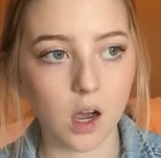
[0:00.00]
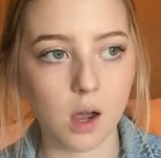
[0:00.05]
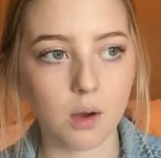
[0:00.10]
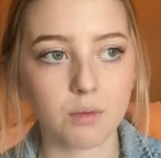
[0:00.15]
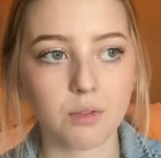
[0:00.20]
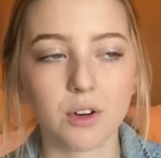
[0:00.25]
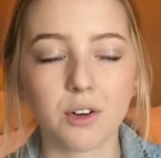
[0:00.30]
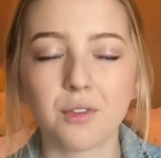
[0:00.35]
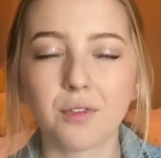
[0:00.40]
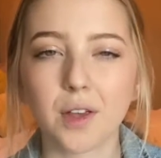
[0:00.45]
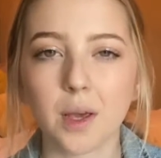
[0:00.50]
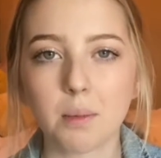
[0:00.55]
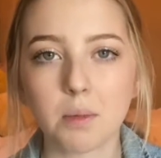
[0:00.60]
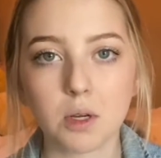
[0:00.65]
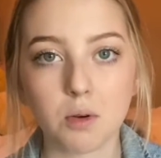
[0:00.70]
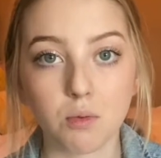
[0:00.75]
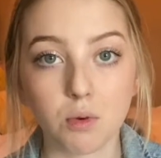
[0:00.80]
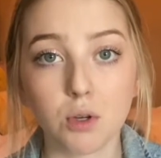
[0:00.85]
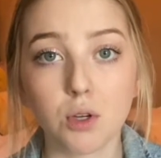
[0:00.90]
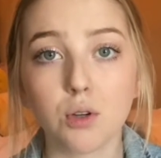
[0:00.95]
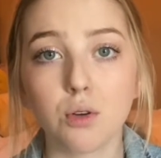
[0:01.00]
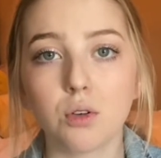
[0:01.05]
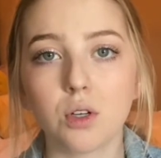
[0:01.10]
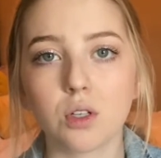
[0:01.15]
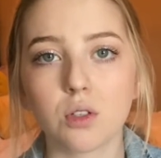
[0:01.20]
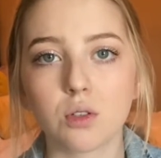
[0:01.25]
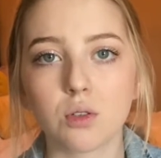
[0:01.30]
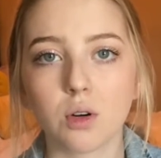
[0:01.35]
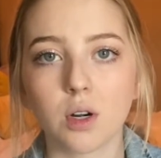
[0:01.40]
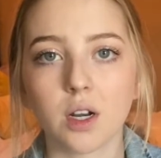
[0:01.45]
for a family
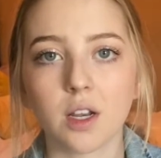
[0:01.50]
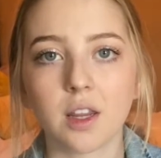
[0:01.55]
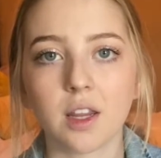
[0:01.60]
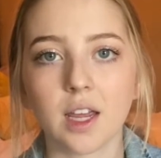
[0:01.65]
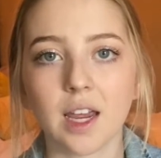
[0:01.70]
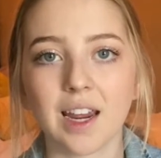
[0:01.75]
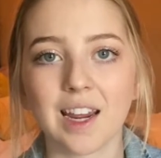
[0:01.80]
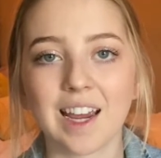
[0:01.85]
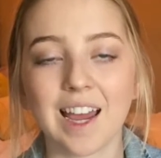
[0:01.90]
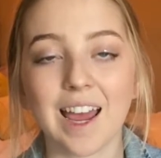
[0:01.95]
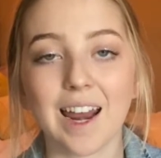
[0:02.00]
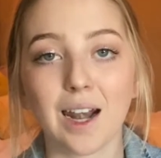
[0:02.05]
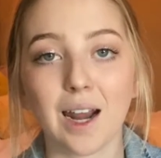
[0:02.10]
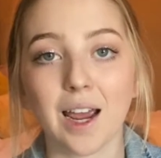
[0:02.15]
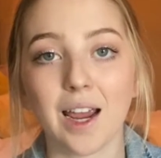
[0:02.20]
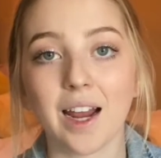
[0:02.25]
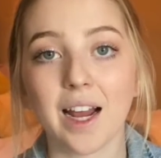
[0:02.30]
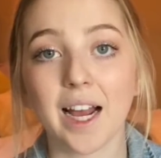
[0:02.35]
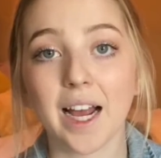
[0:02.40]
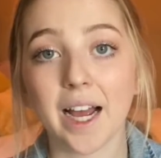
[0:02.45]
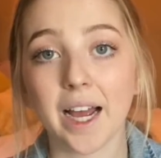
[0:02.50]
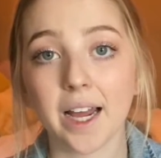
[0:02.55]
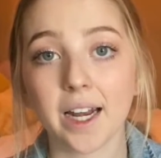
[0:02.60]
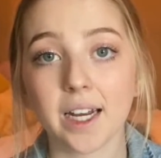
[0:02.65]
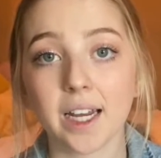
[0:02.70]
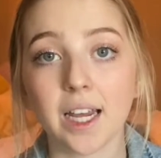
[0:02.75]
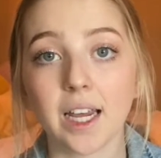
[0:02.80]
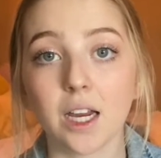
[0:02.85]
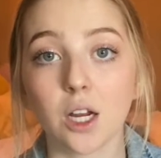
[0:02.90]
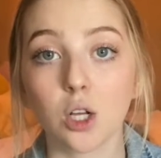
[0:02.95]
reunion sort of thing, and I had
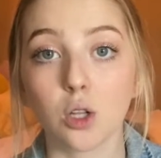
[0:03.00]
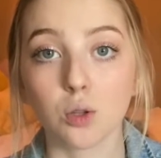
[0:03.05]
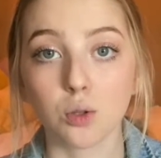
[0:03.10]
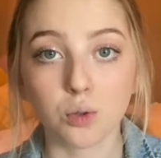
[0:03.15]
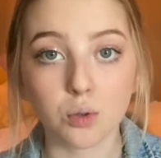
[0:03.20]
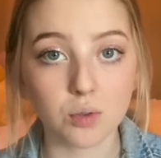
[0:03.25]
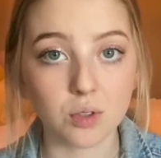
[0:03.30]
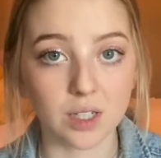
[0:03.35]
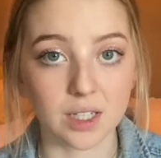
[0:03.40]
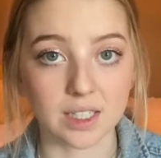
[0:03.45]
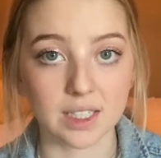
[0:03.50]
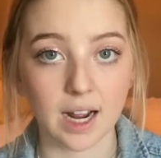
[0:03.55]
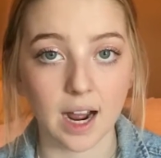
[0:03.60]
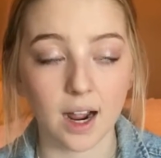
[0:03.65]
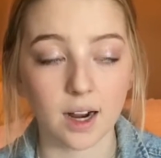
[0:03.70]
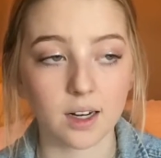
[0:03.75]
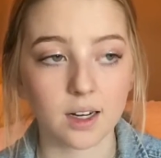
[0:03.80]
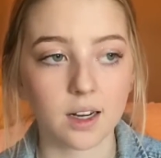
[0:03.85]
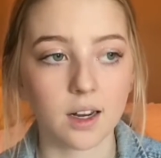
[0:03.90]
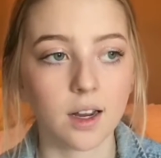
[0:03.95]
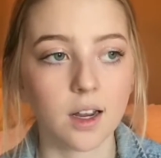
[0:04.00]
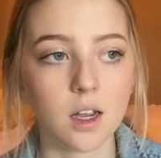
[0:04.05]
a gluten attack.